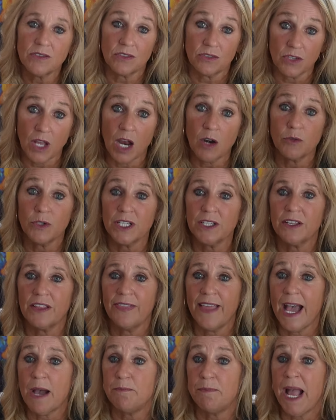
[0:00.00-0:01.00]
is not really
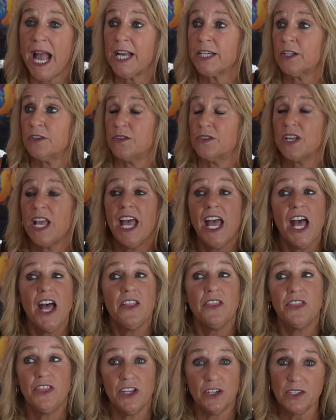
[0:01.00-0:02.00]
that bad, because
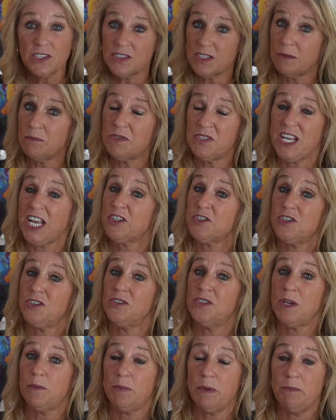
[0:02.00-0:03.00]
there are some
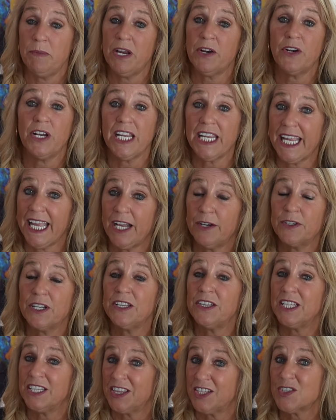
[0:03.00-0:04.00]
sections up in Marion County
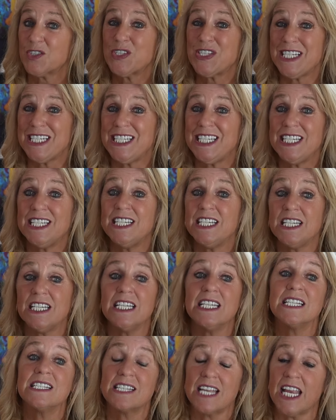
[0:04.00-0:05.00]
that their
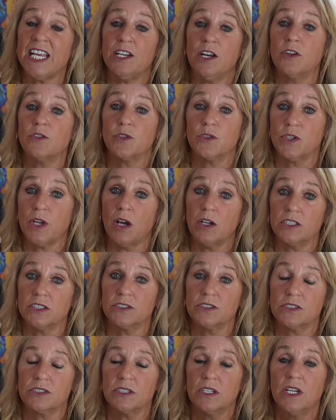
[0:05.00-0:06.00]
CDD is
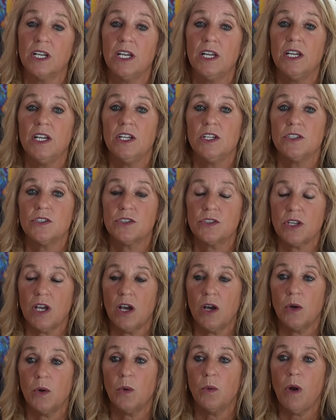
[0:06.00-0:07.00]
$800.
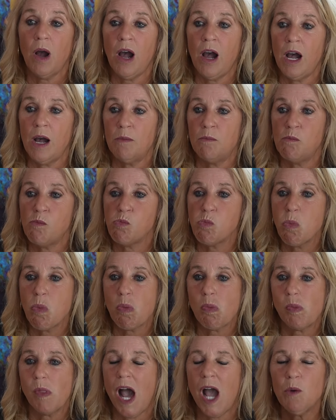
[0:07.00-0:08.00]
So
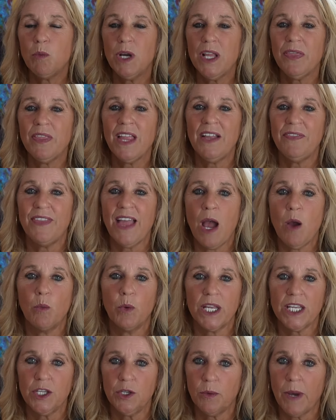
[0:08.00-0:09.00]
I wouldn't let that
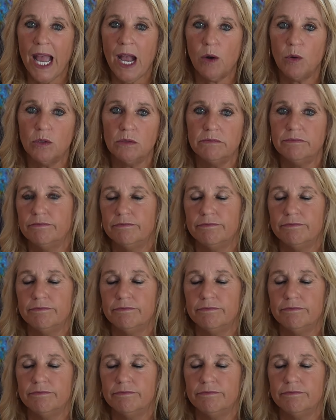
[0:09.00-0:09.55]
wig you out.